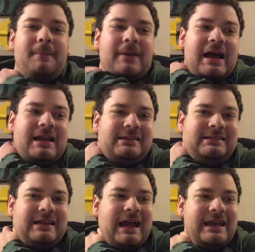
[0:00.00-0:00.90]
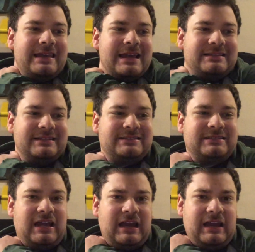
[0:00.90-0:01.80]
but I guess it's
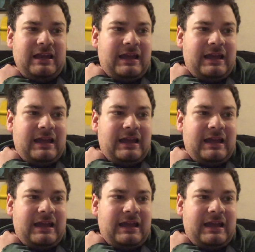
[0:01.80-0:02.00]
time.